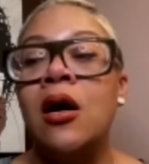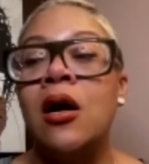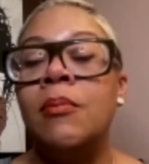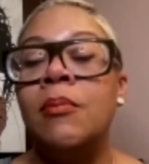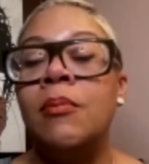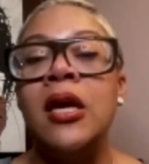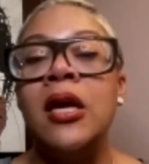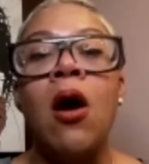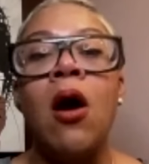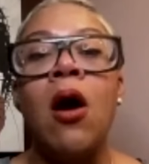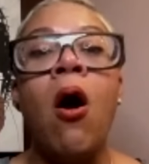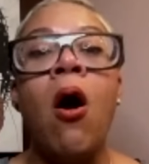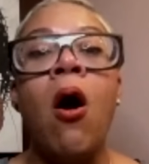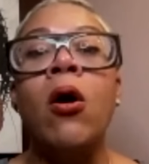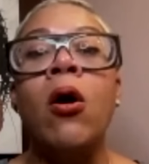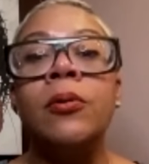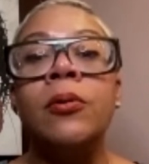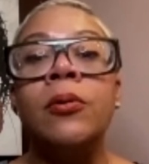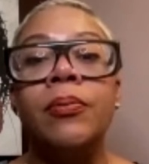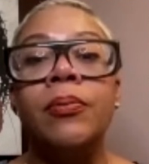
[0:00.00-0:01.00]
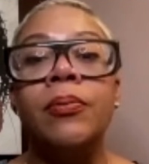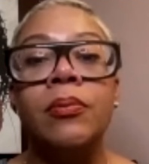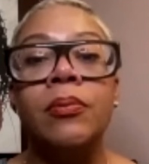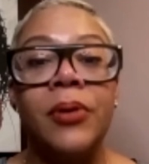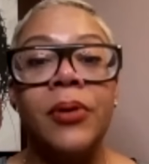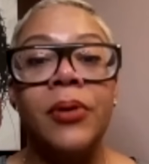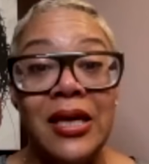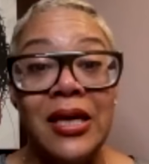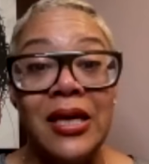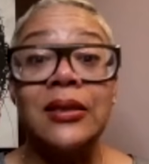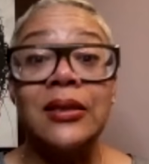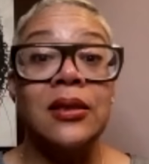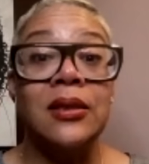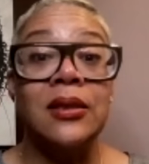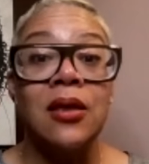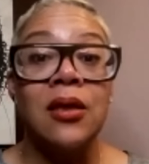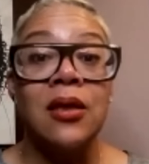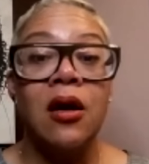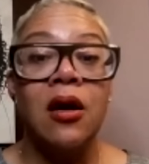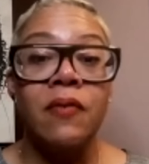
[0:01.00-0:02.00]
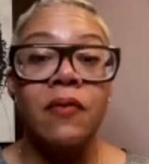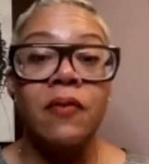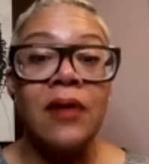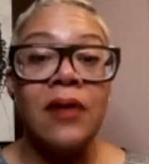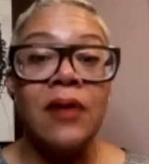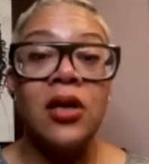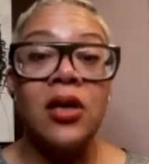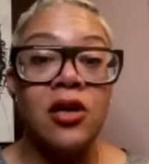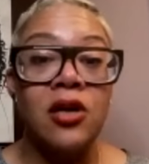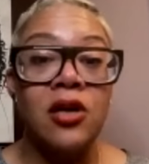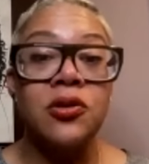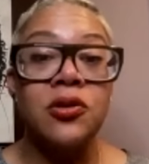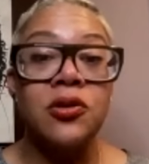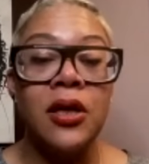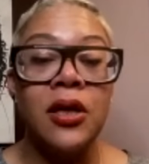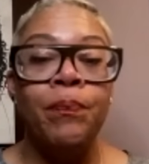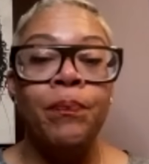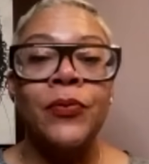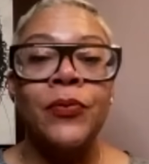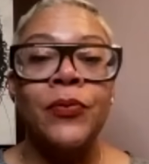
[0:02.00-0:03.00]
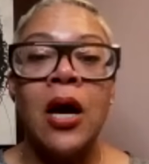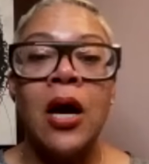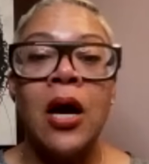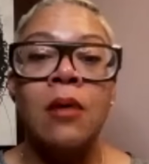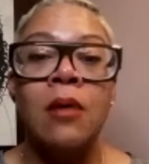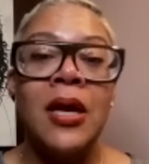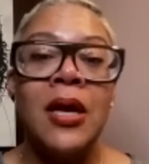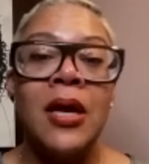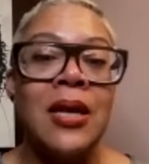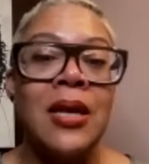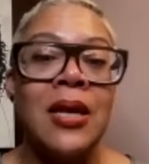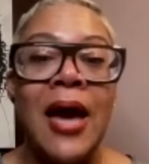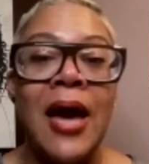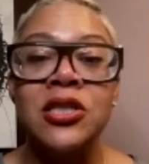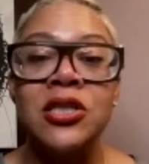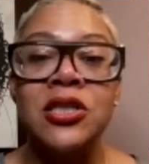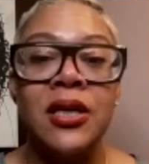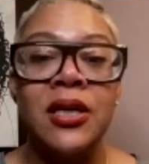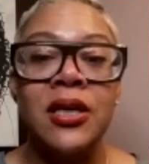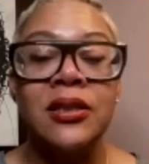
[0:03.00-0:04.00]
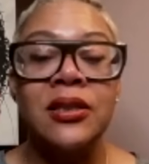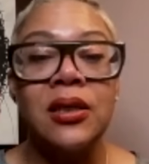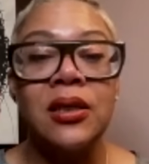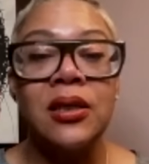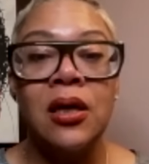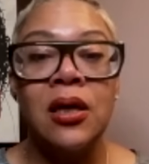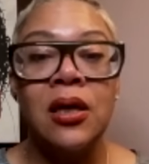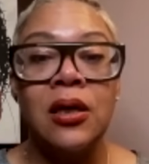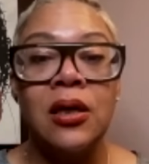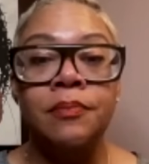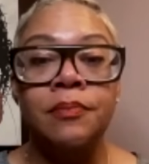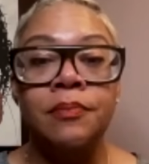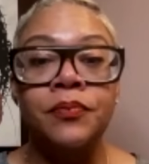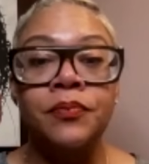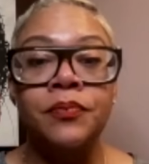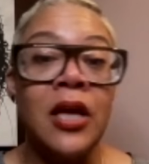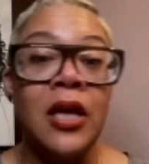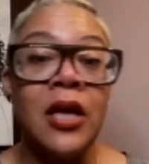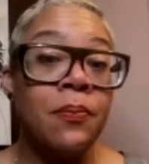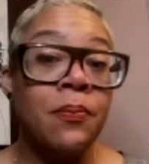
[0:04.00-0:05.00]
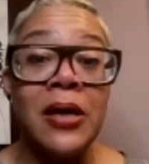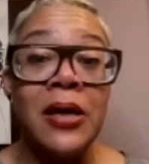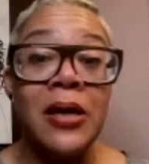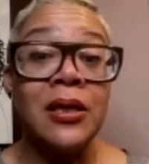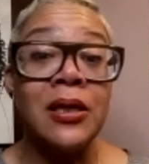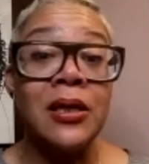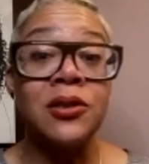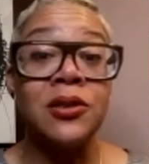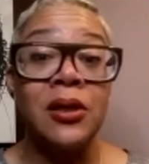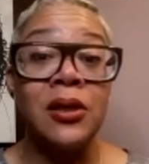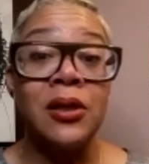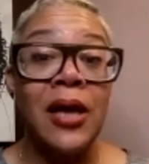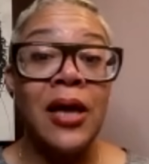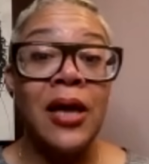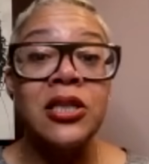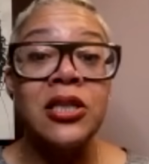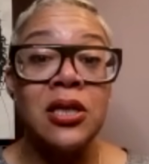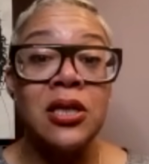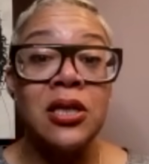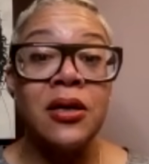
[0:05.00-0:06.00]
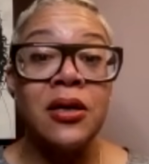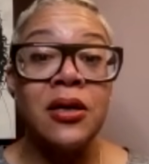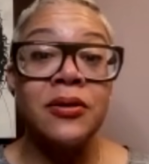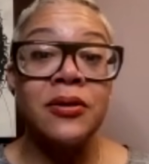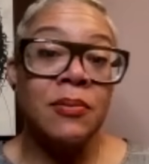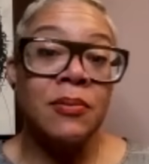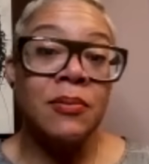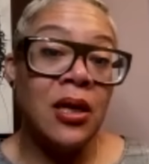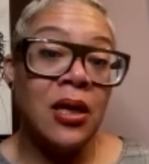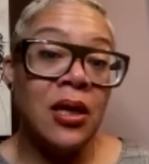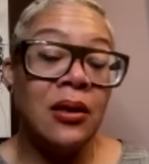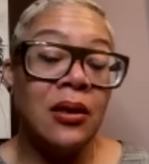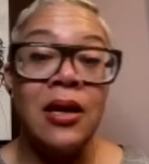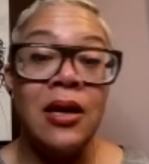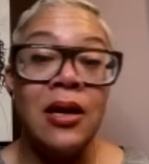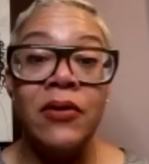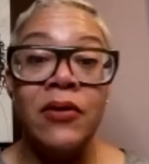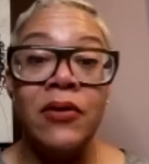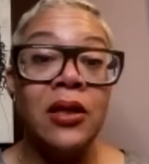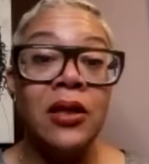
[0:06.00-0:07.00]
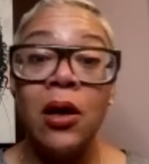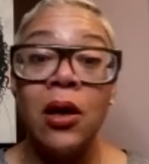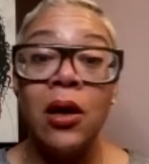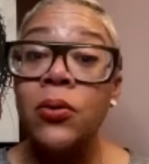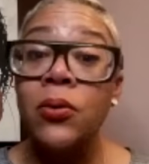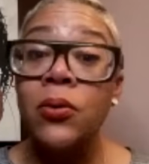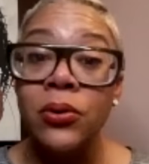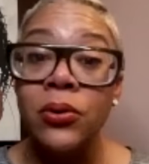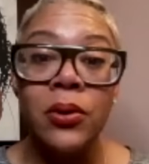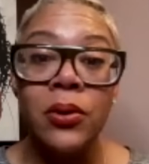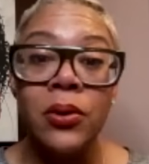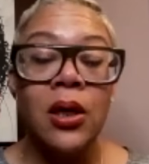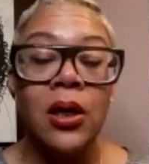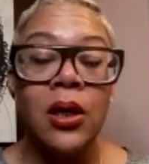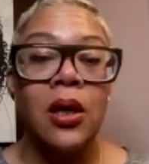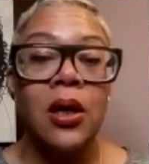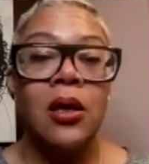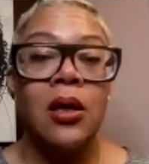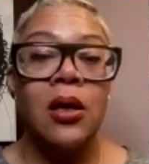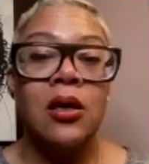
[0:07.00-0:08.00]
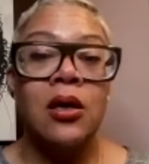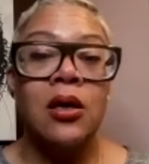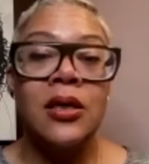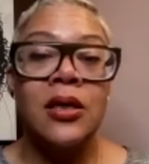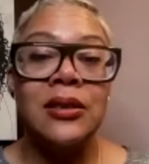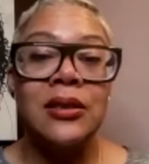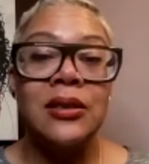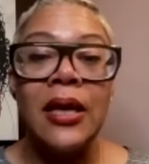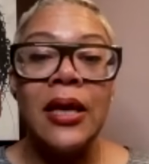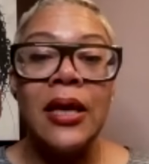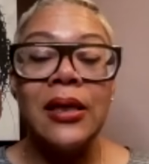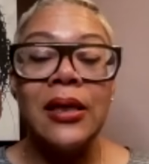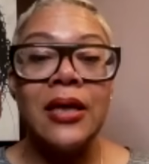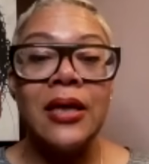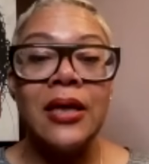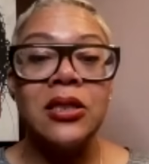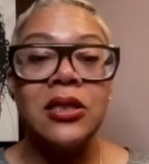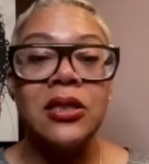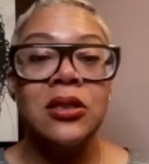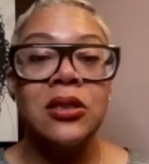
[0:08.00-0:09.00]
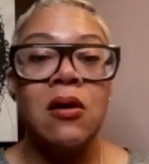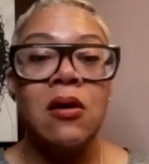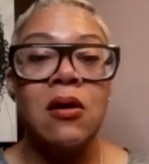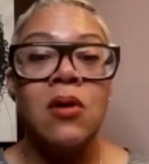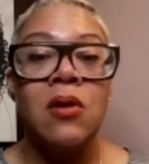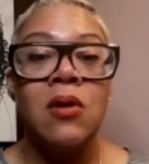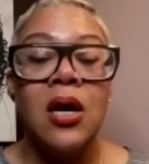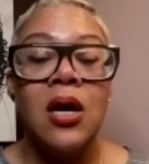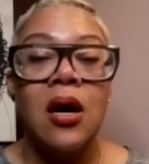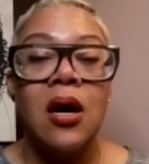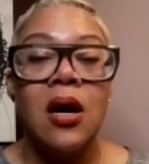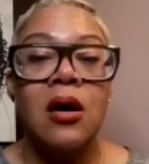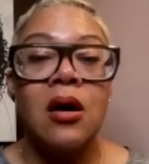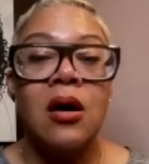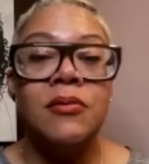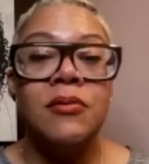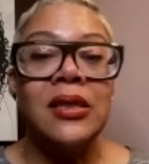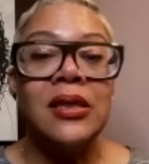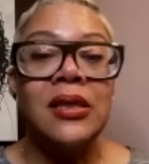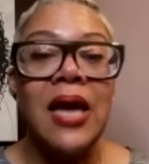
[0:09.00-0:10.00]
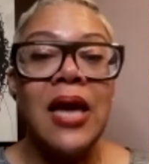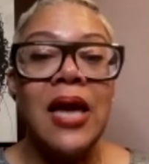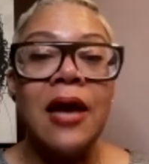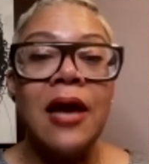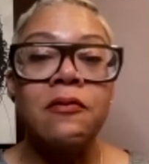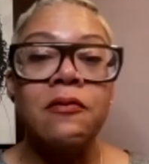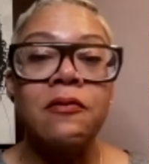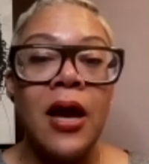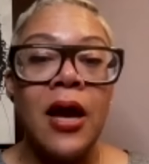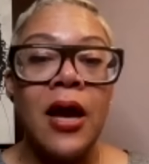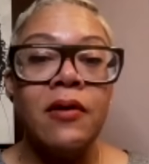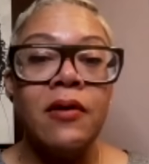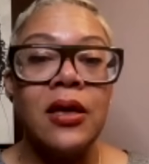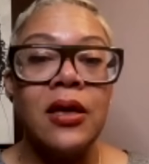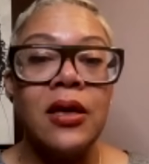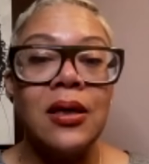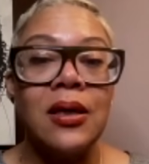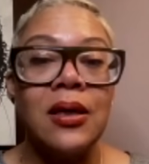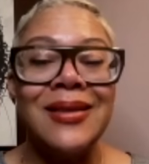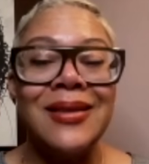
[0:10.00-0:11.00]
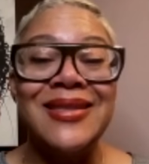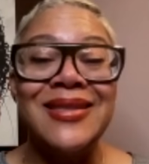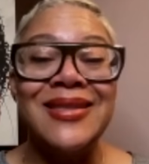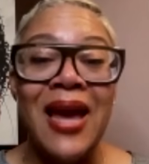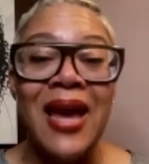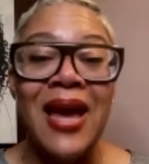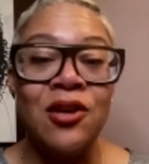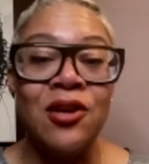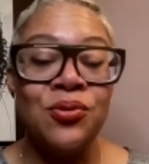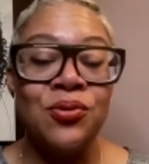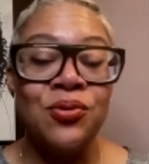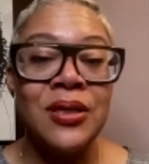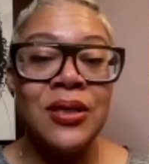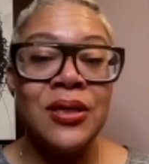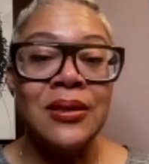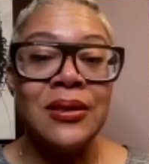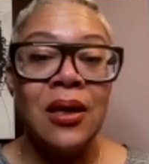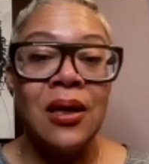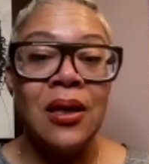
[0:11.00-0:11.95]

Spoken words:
in all places around the country, and not just in presidential election years. I mean, even in local and state elections. So this kind of rhetoric is dangerous.